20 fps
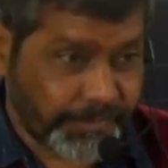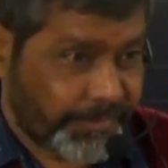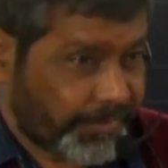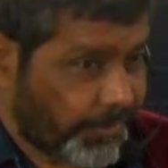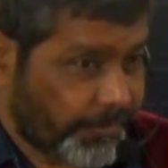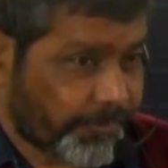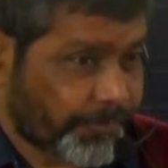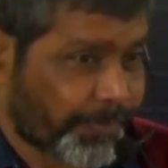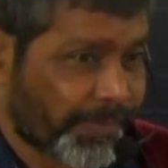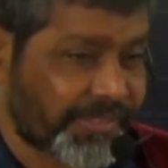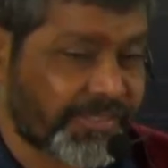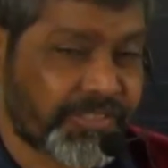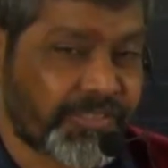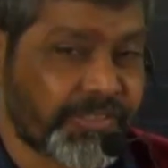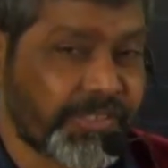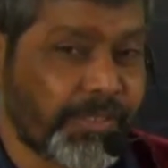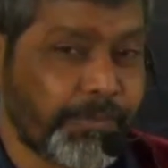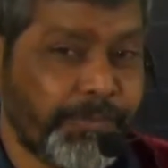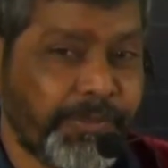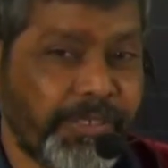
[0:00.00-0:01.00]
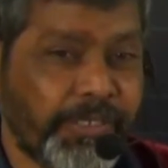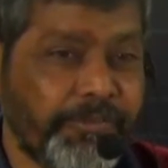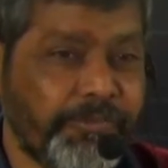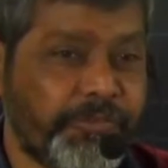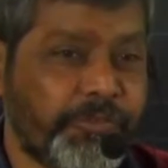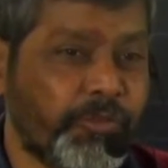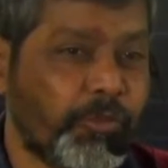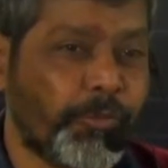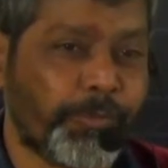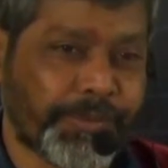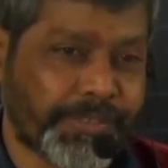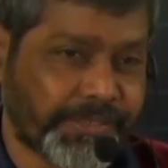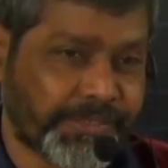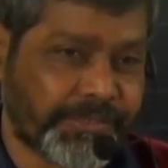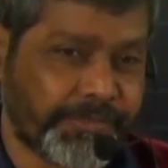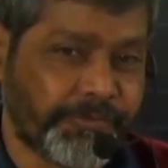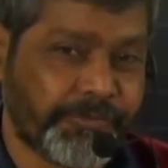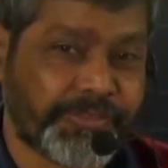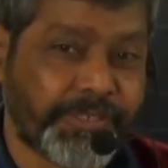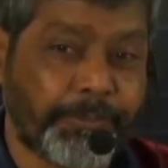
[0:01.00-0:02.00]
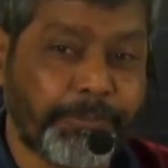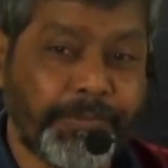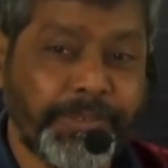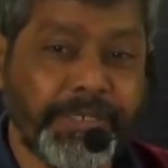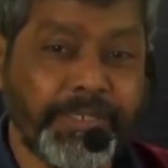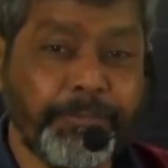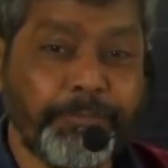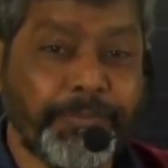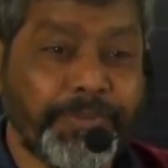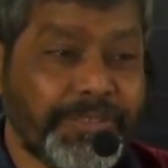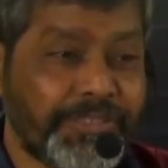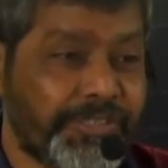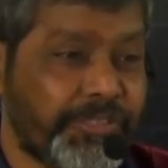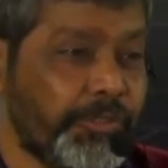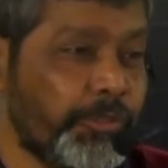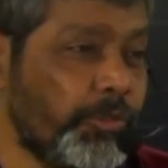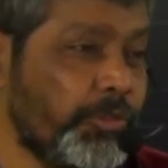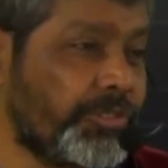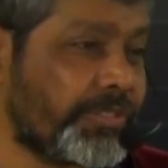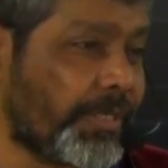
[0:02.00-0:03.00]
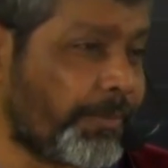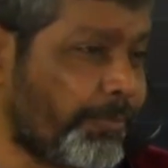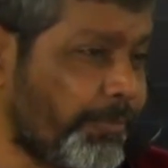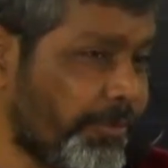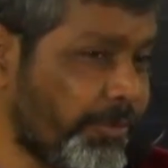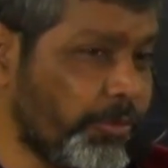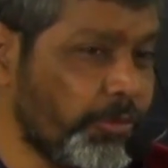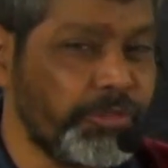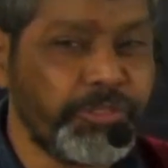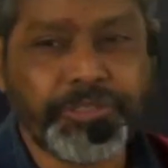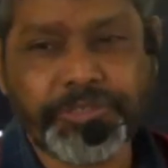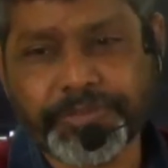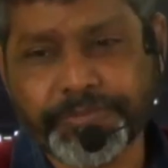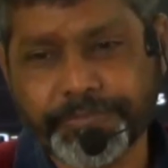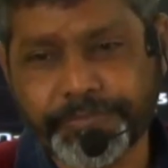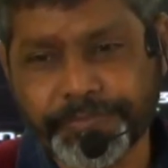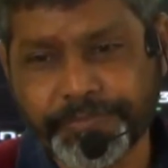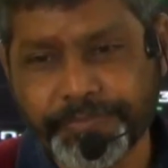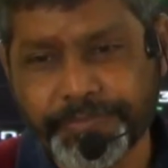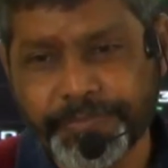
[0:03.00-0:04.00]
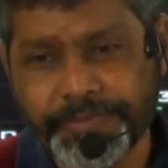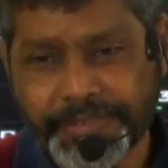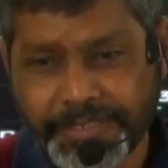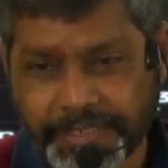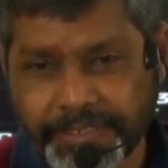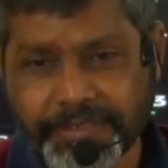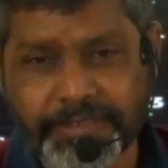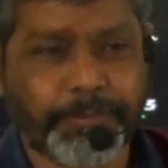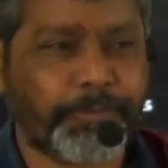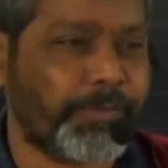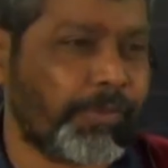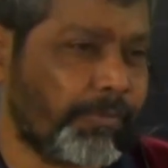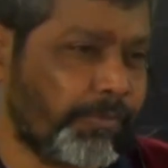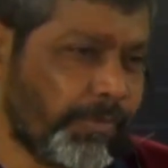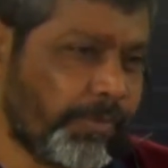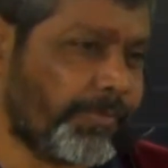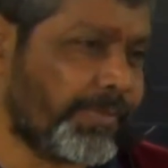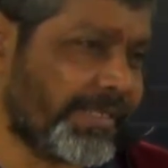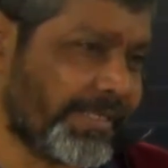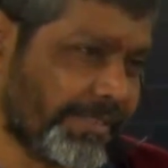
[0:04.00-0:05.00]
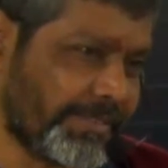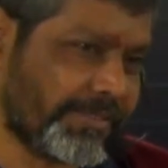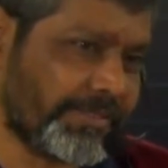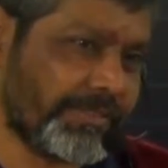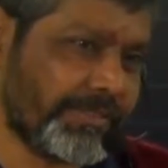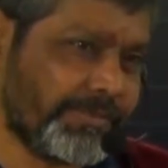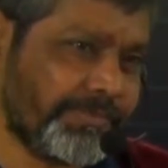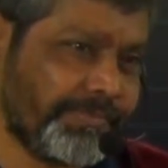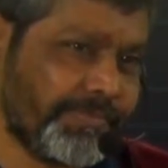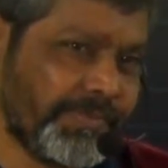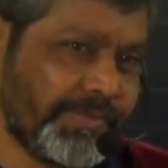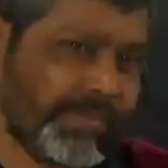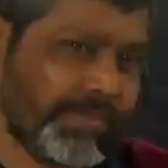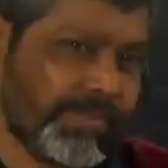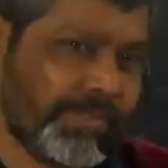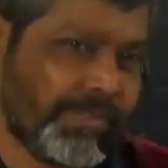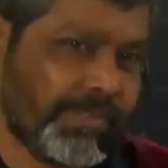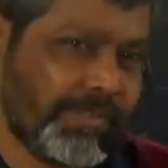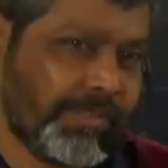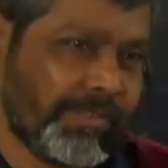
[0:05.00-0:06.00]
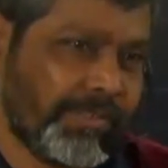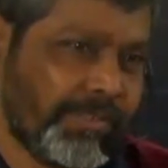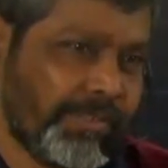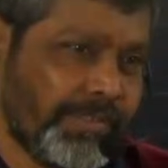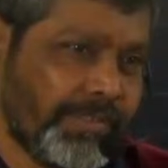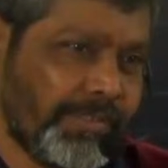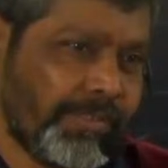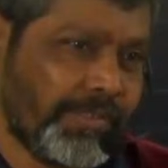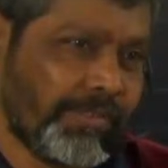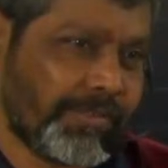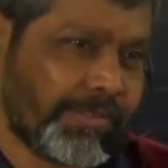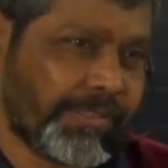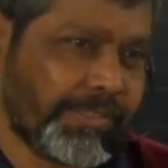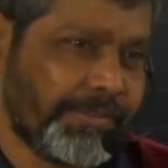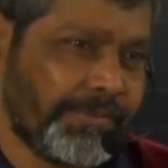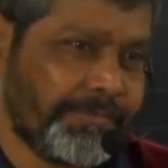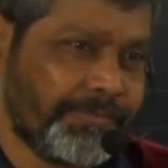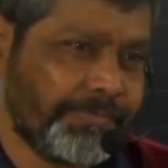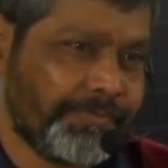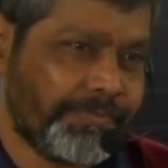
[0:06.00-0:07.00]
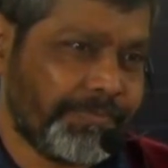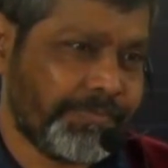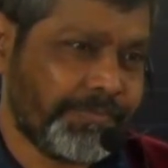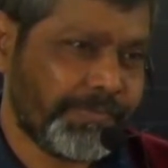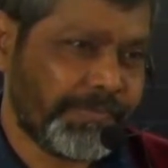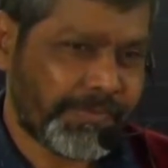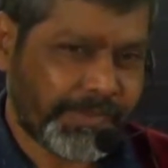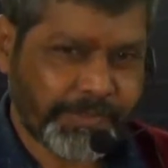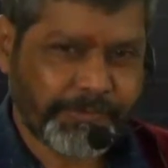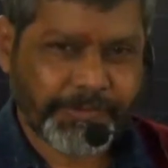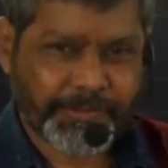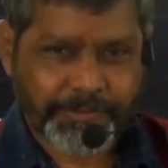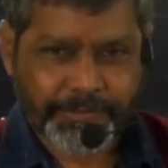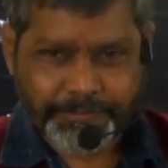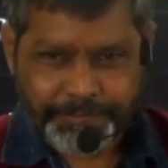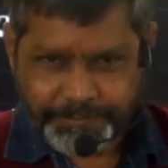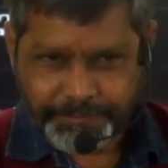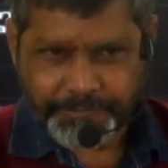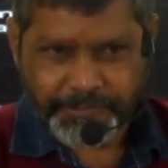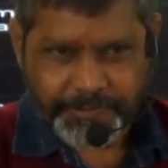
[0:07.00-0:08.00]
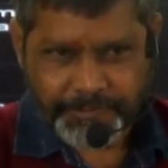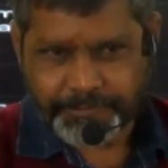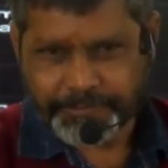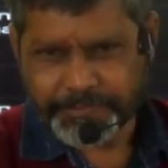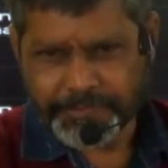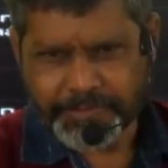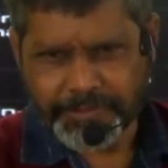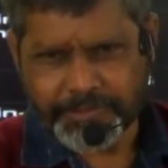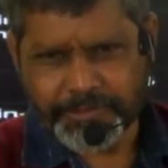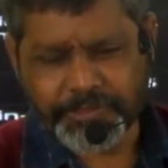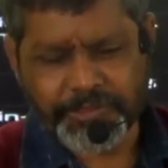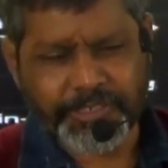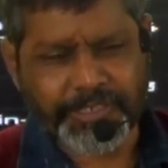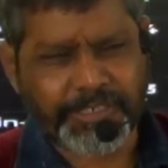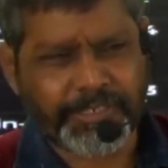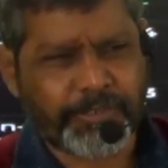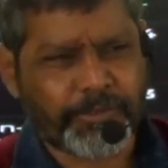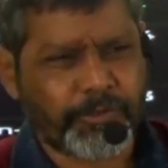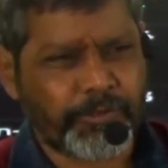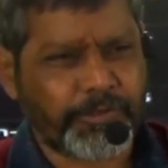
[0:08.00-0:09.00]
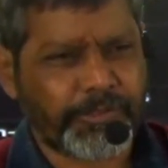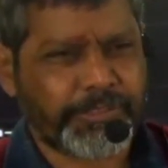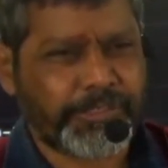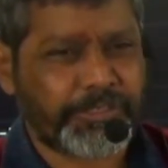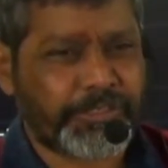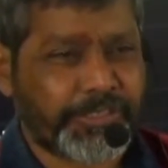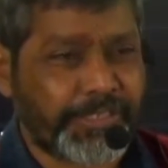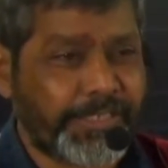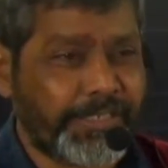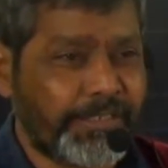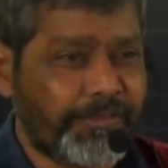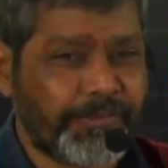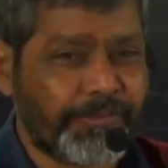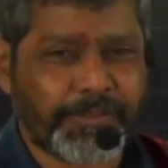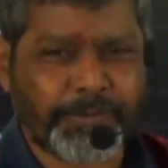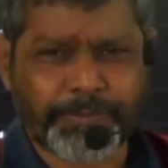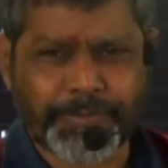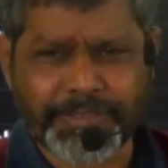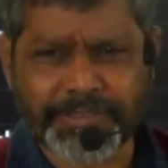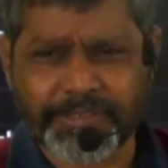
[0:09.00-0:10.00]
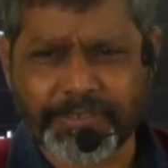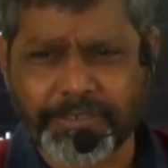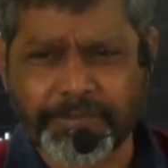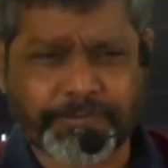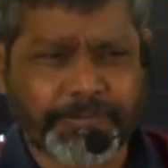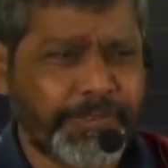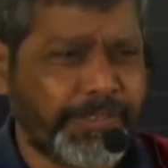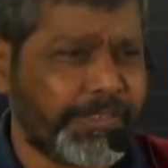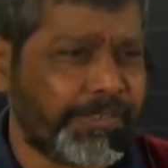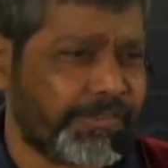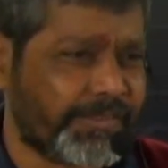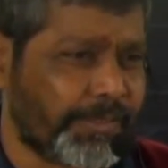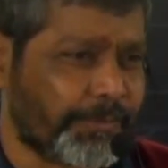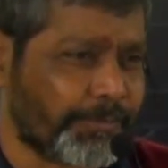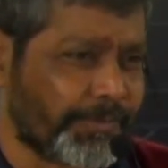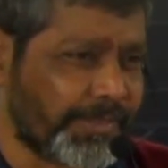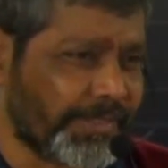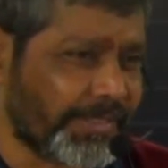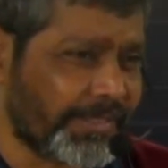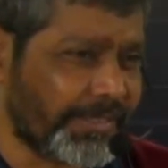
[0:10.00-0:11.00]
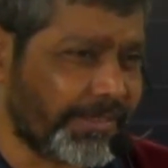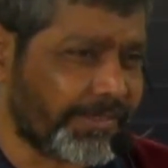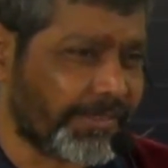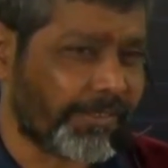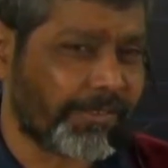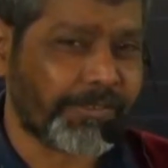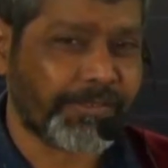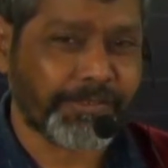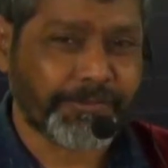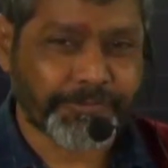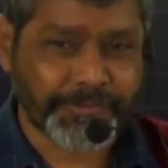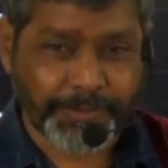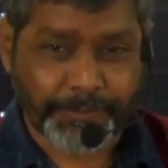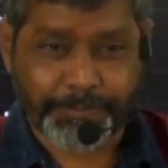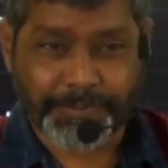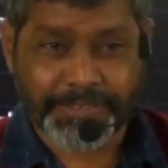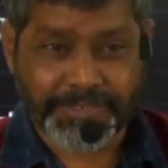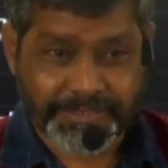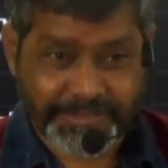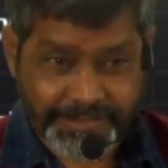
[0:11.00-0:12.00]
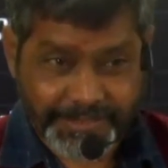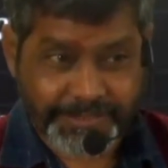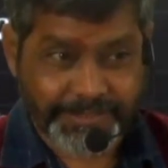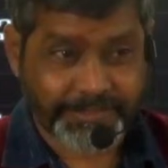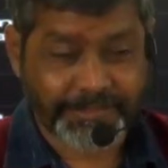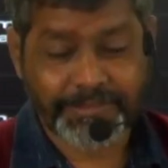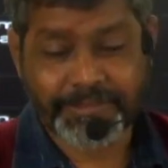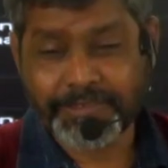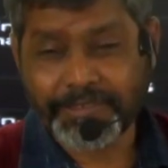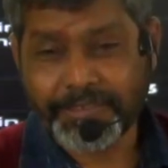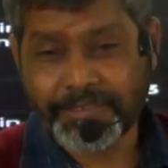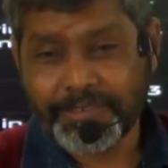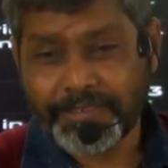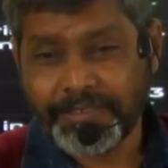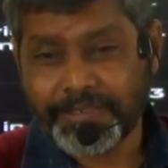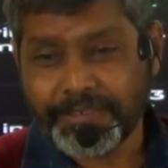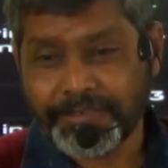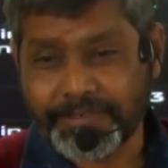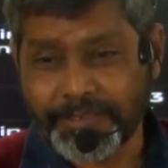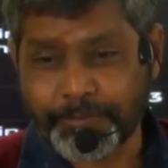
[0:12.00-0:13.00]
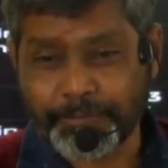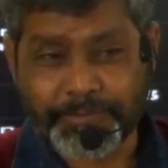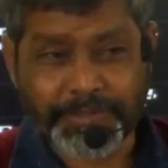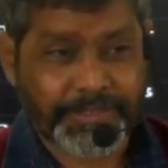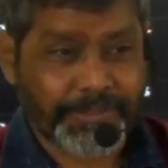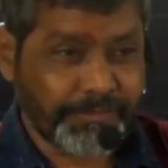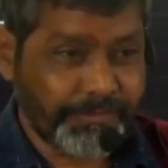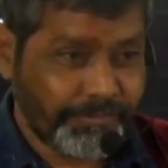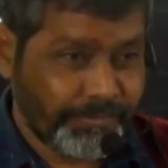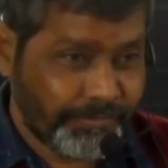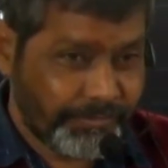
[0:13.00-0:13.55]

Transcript: if personal beliefs, no part. If somebody misuse, abuse, there the problem arises. Okay. Even no, when the childhood is the child, when the mother are feeding something else, or if somebody says something